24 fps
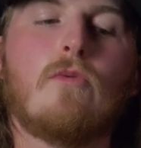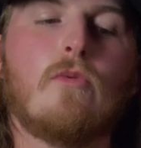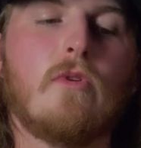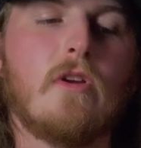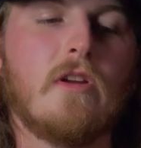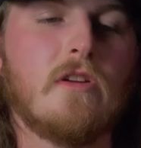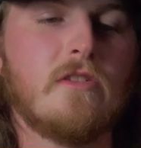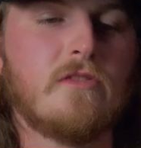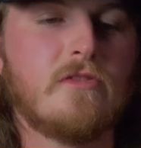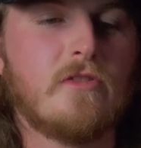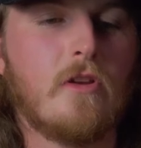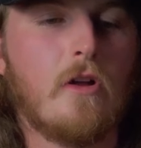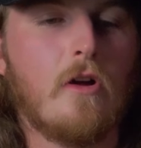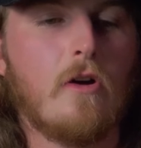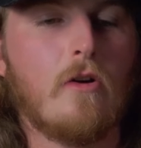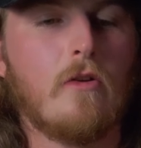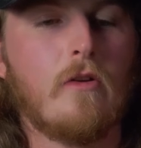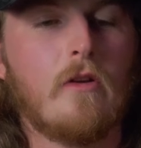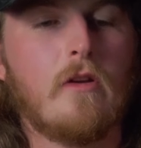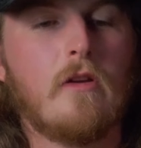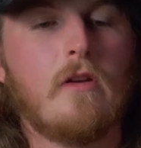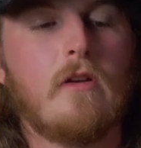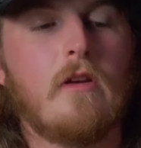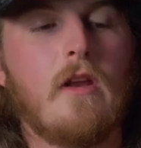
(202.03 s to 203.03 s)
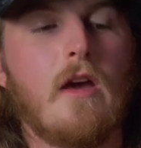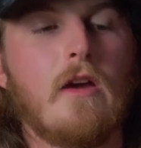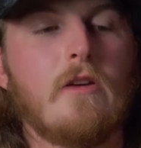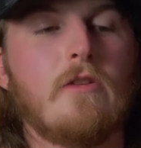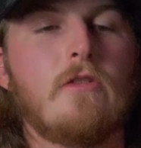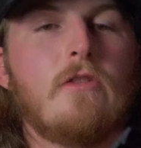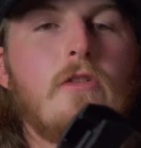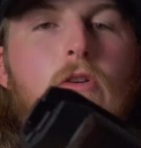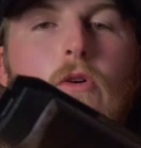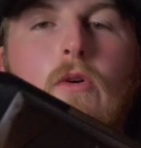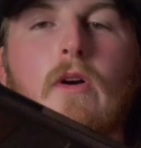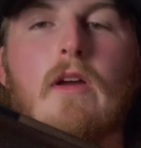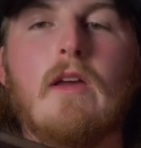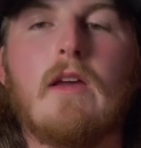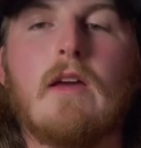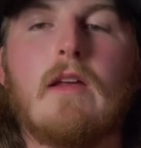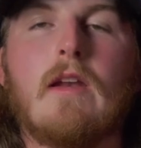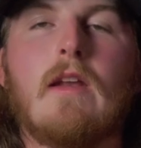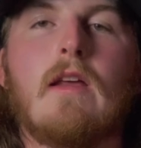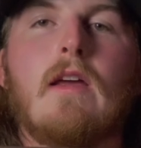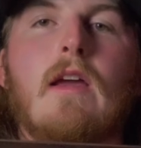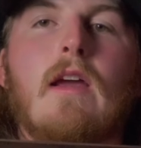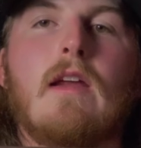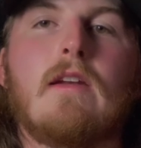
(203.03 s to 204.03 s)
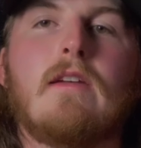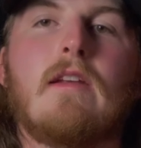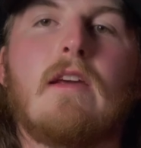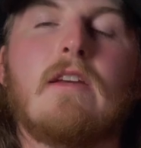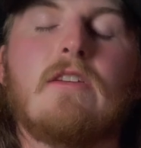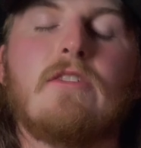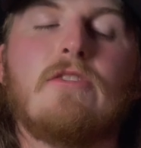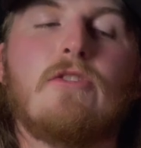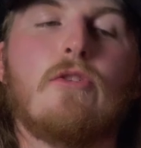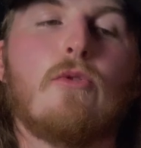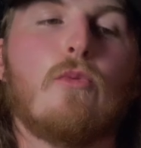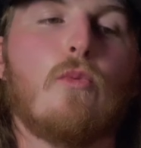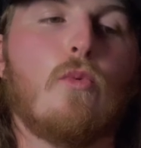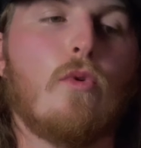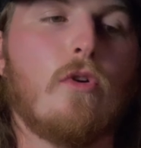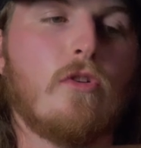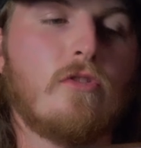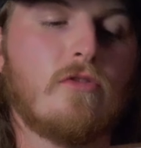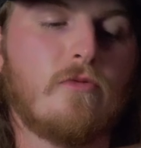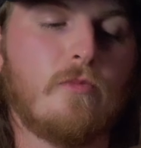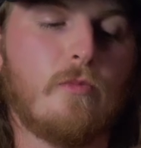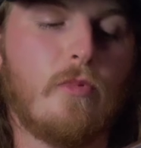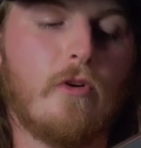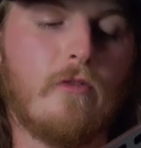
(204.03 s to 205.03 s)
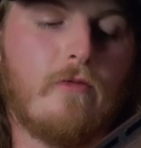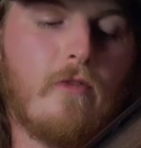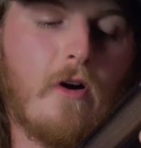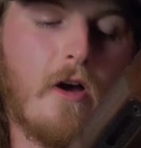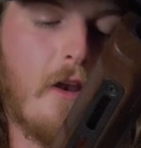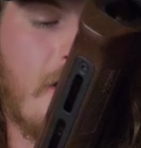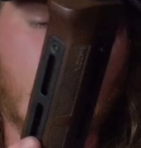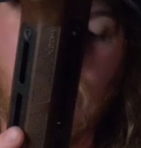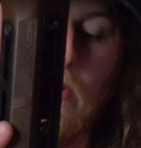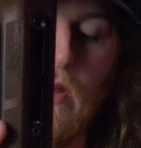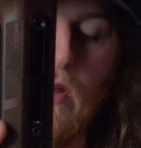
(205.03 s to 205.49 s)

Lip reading: reinstalled. Now you can go ahead and take your Wilkes Bravado